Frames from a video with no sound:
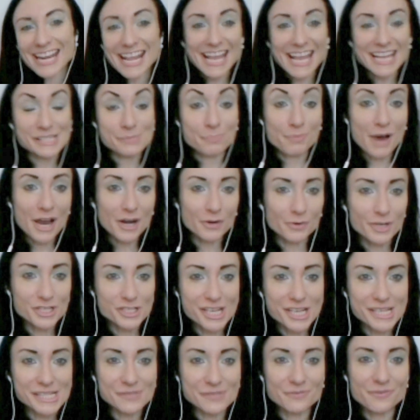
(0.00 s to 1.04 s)
it's Bretta
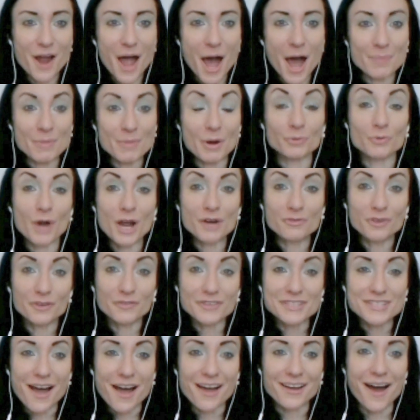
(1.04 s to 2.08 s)
from
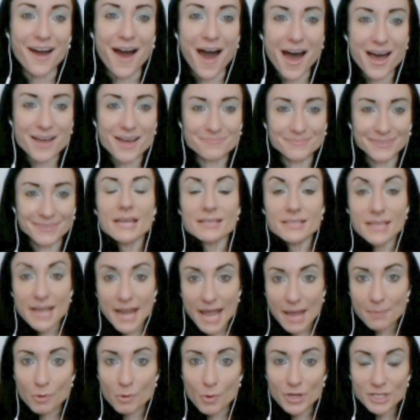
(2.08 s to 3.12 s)
runforfit.com, and today
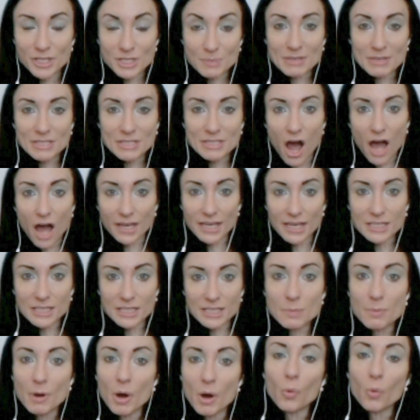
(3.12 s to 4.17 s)
I'm going to be talking to you
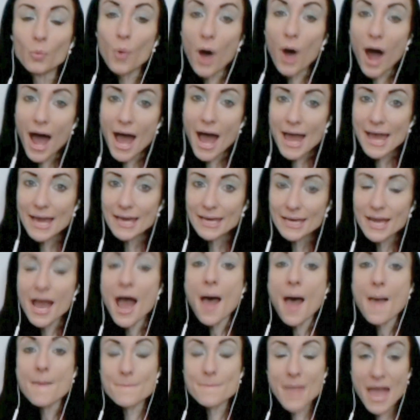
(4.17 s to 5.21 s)
about why
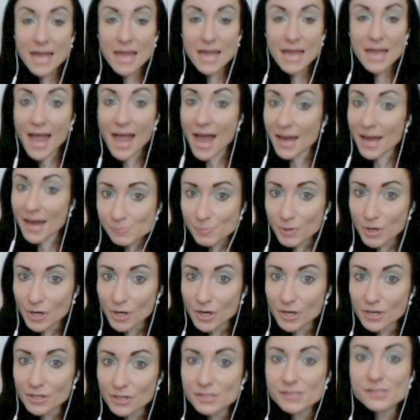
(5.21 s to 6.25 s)
many
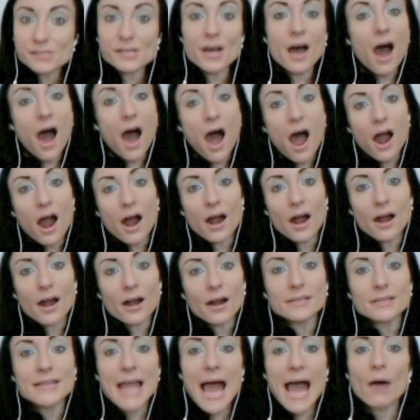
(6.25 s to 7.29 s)
experts are
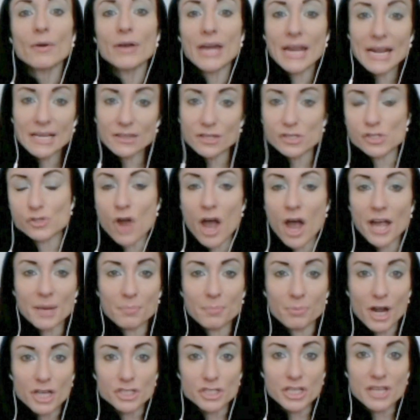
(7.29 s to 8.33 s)
now getting the strong
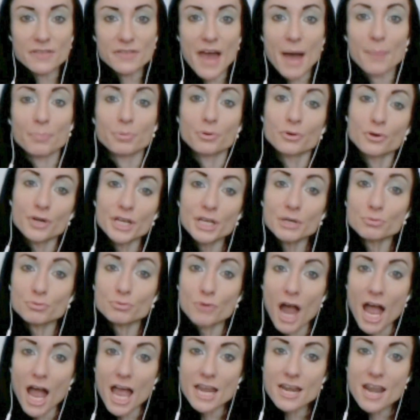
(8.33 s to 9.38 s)
impression that
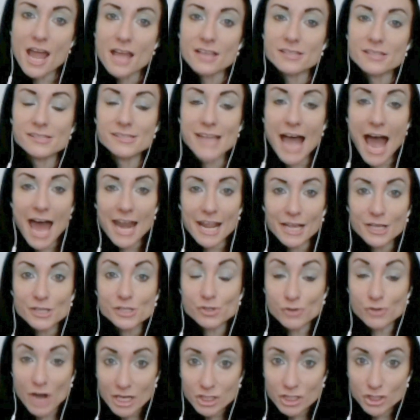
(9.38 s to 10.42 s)
pre-run static
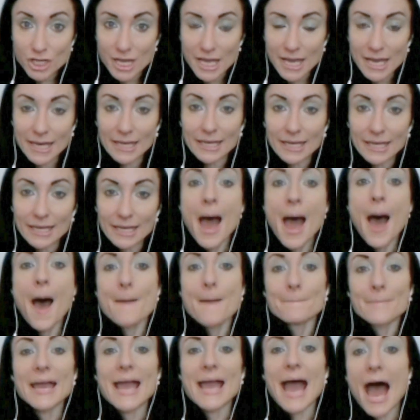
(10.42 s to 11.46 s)
stretching
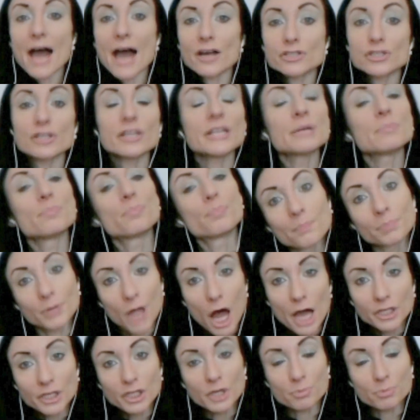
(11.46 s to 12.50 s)
may actually
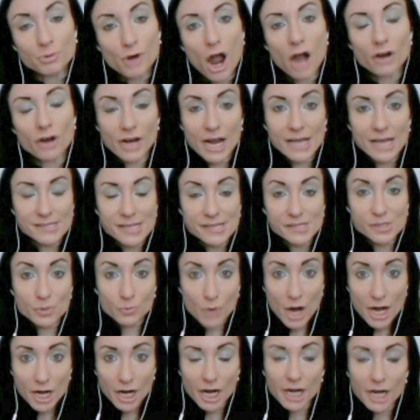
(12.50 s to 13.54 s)
block your progress as a
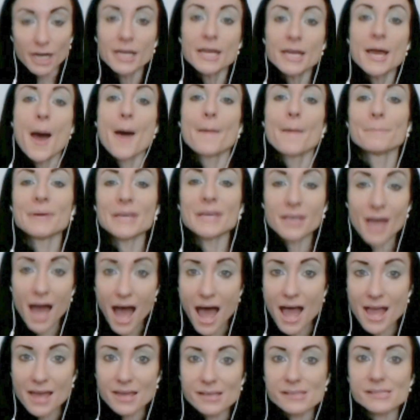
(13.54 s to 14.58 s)
runner,
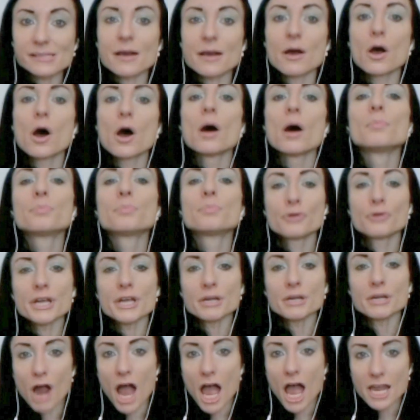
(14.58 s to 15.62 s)
because
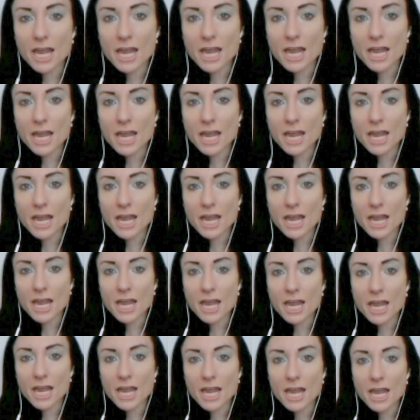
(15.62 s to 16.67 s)
pre-run static
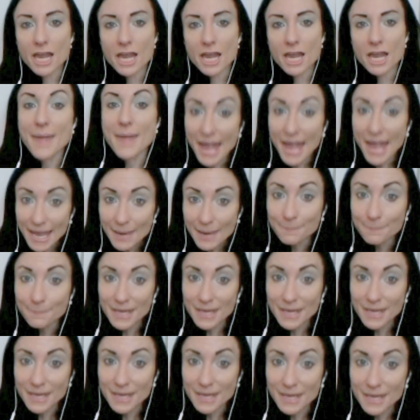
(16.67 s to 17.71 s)
stretching may
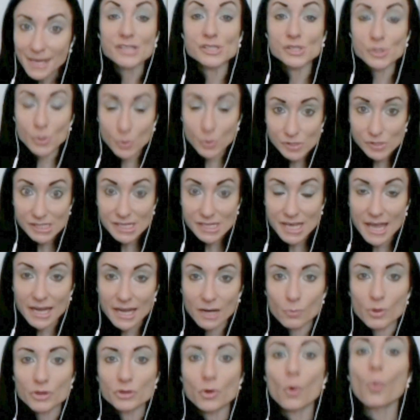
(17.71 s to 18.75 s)
be
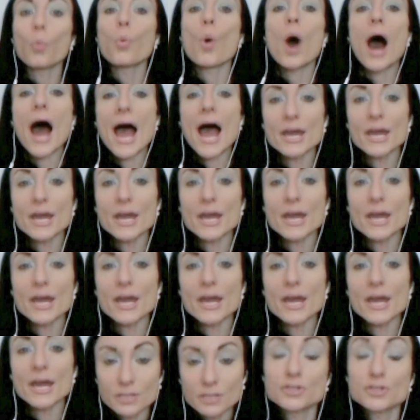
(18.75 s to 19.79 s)
associated with a wide
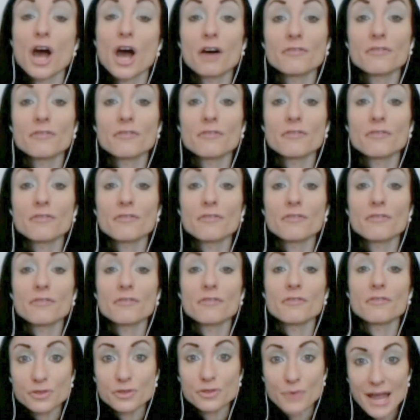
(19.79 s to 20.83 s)
range of
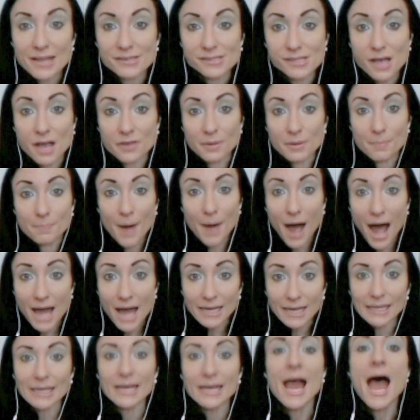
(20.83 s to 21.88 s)
injurious threats on the
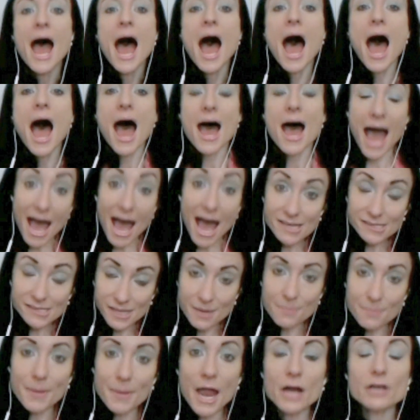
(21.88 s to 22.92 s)
body as
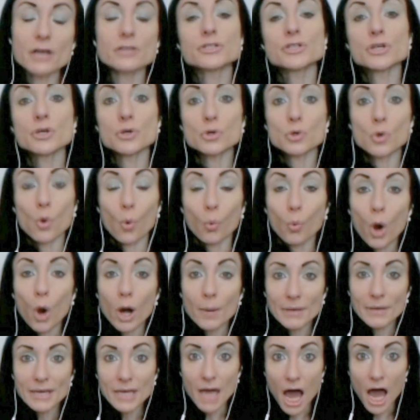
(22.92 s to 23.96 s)
compared to
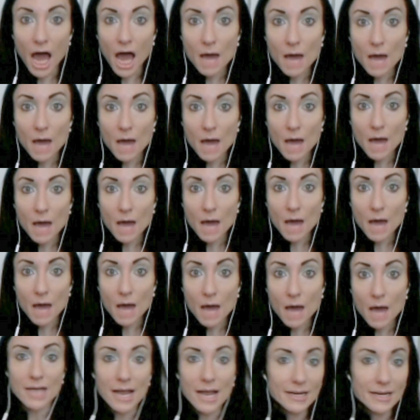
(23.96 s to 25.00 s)
warming up or doing
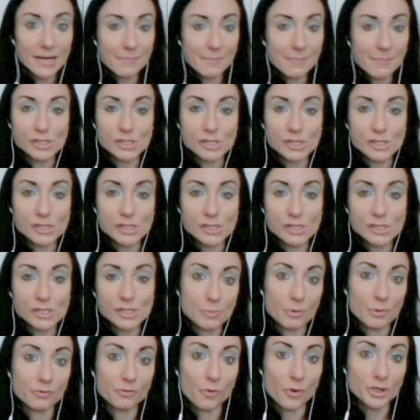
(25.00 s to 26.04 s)
dynamic stretches
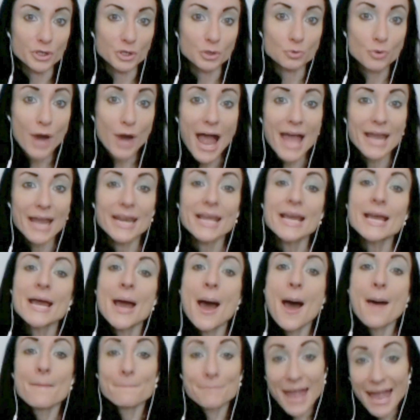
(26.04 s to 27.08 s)
before you run.
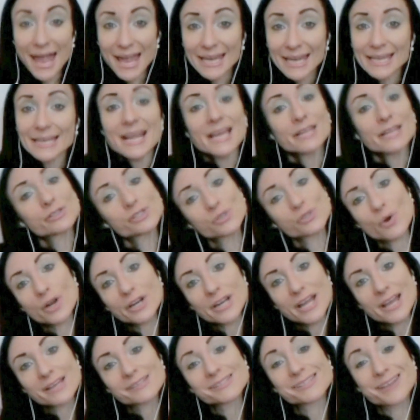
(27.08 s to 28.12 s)
Pain and
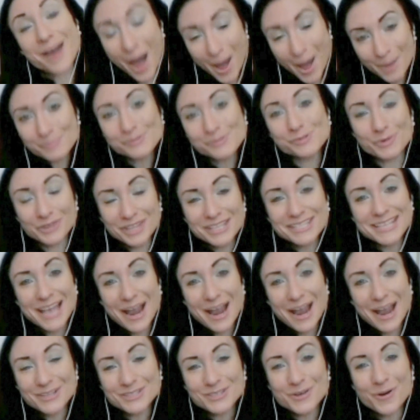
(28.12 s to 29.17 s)
soreness comes with the
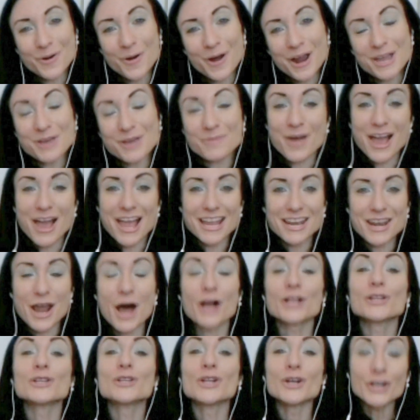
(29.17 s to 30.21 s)
territory when
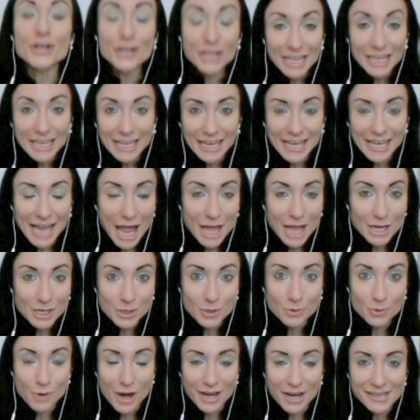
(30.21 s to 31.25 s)
learning a new
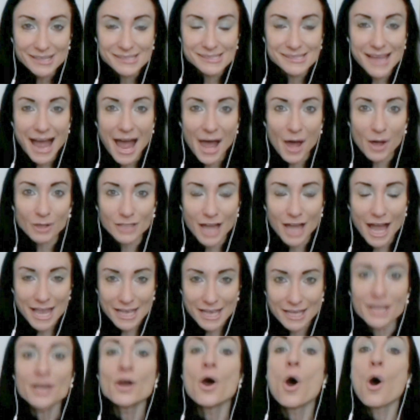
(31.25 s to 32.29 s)
running style like
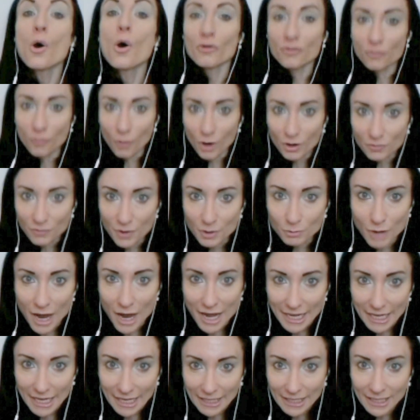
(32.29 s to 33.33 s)
forefoot
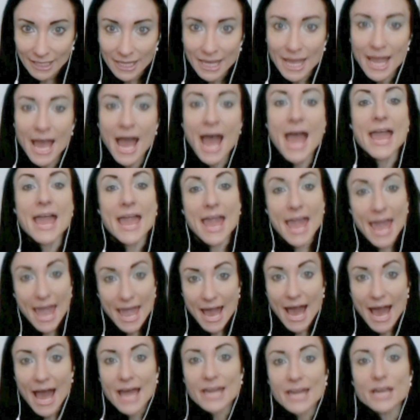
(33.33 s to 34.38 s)
running.
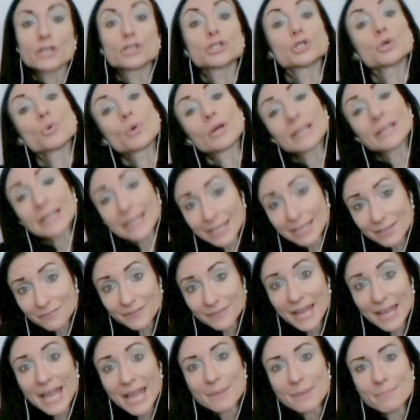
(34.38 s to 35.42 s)
And to
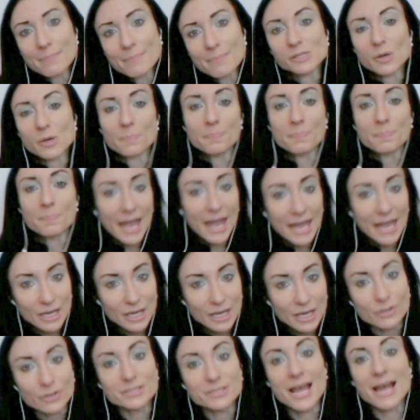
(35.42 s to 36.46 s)
alleviate muscle pain
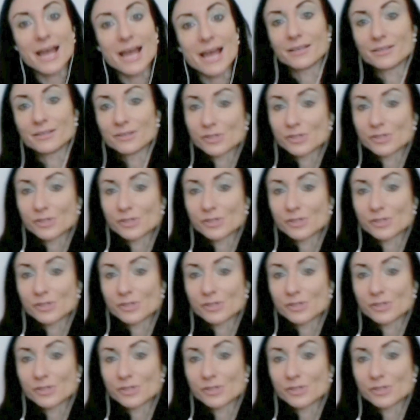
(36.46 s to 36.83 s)
or tendon